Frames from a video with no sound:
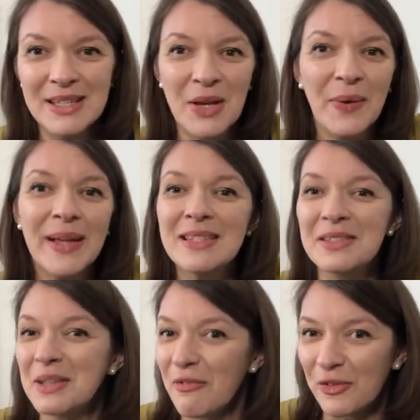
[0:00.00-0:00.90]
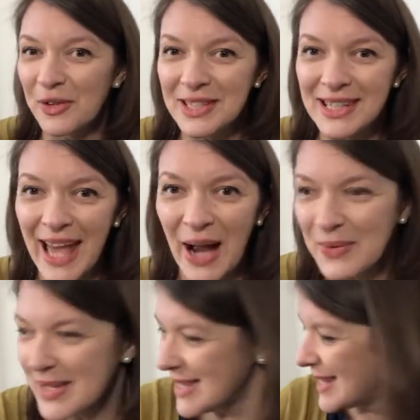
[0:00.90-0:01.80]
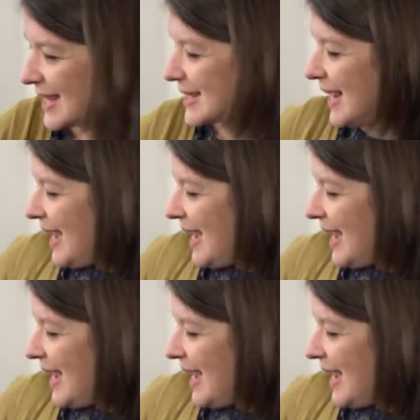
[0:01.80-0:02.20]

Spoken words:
so it's different now, isn't it?